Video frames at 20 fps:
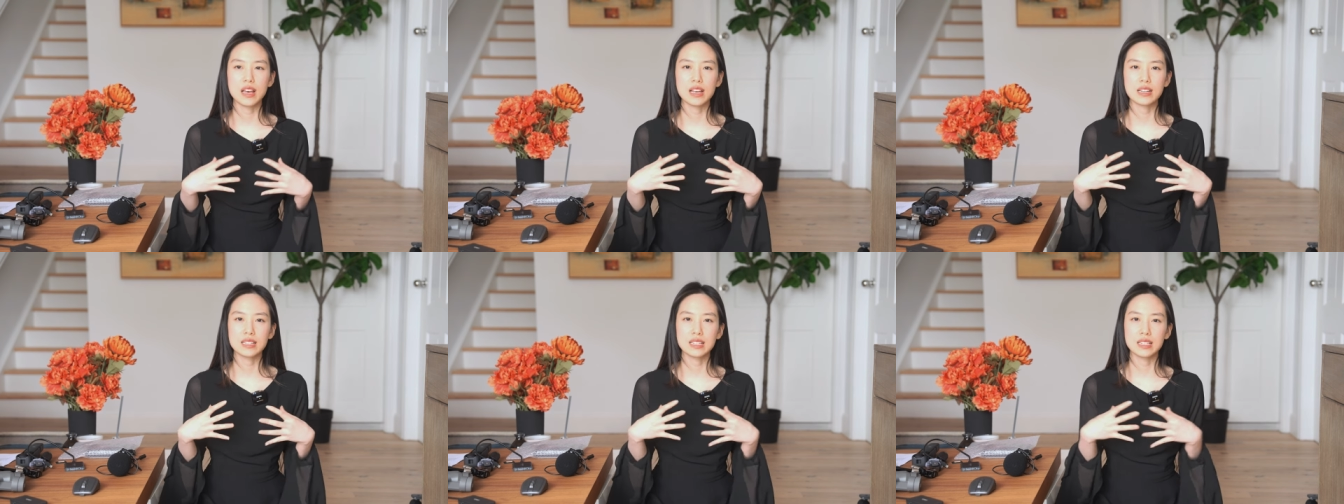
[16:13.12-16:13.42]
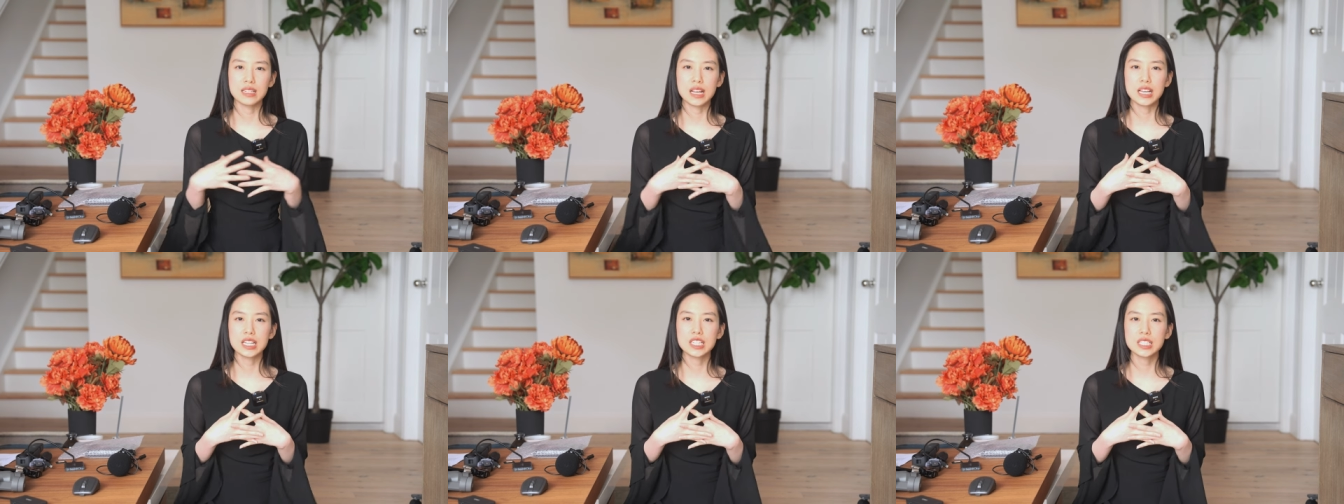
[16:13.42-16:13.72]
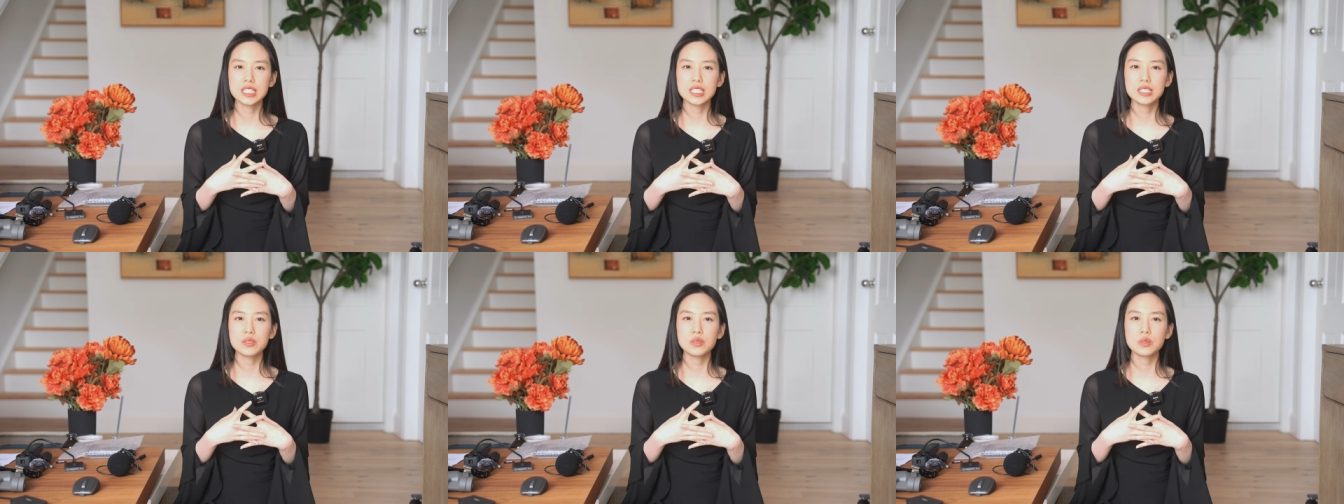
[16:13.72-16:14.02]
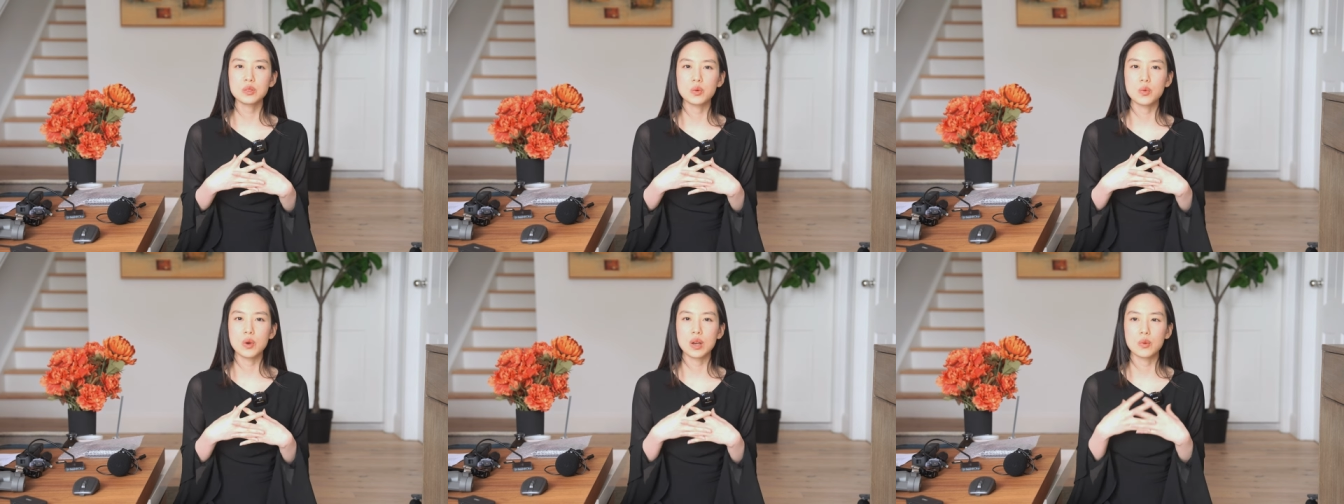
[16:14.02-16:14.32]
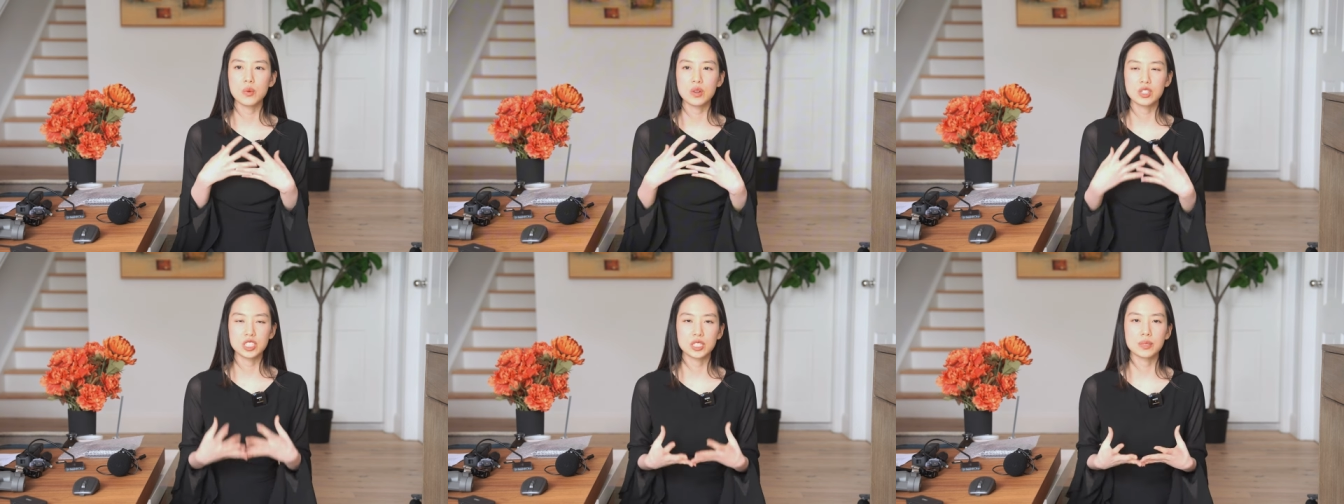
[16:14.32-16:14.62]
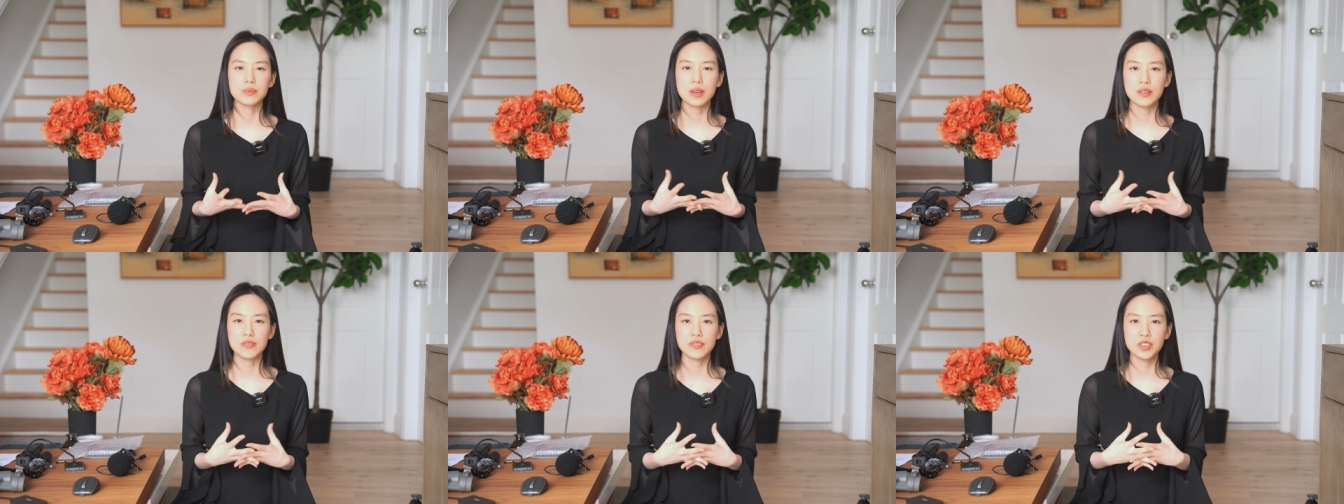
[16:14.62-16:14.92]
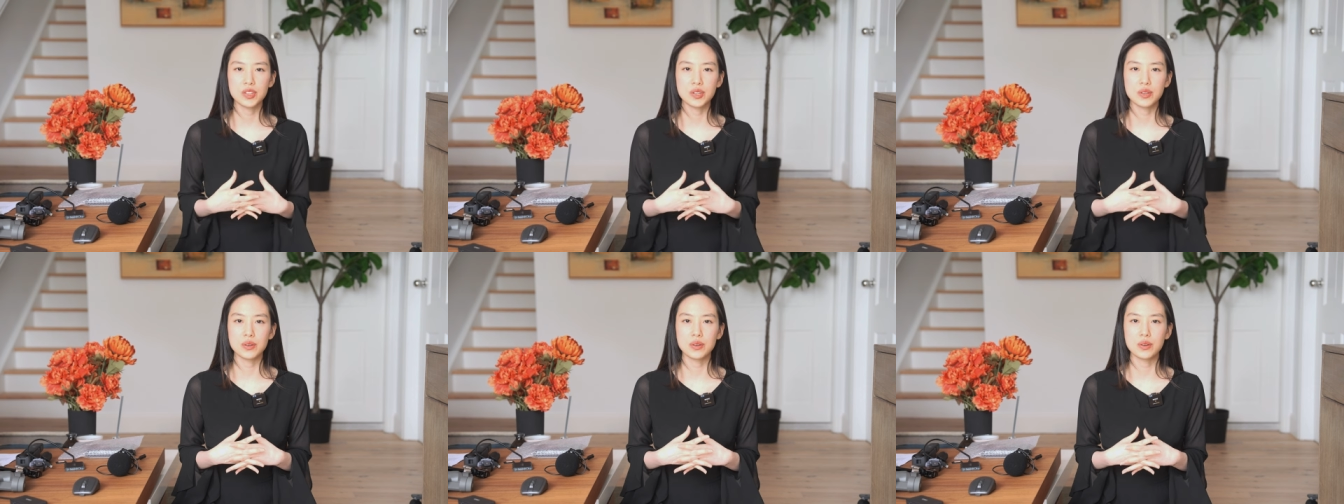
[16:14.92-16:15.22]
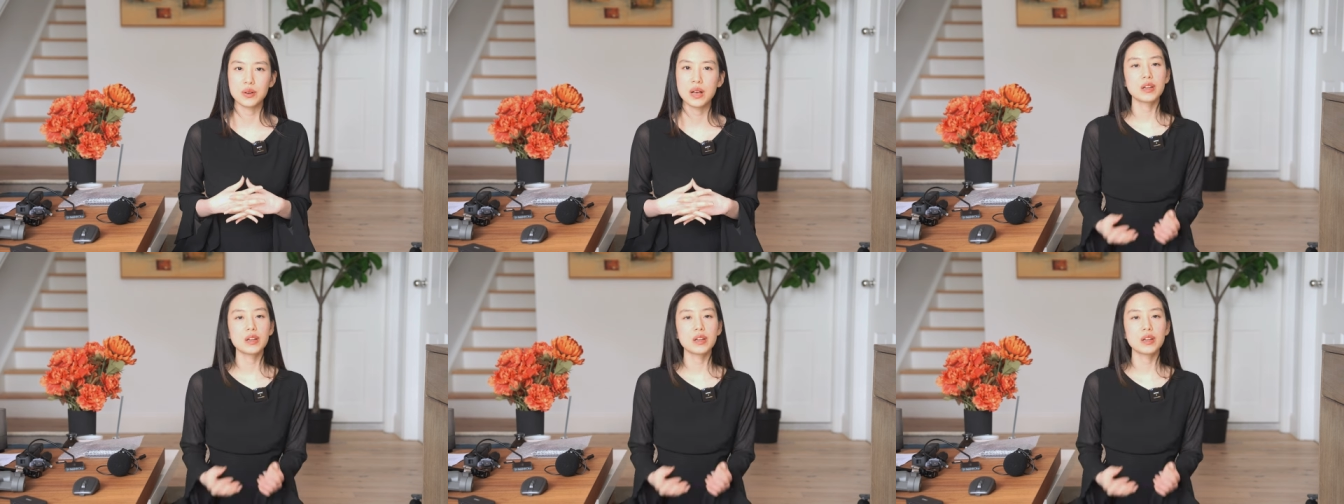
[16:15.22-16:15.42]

that connection when watching my video.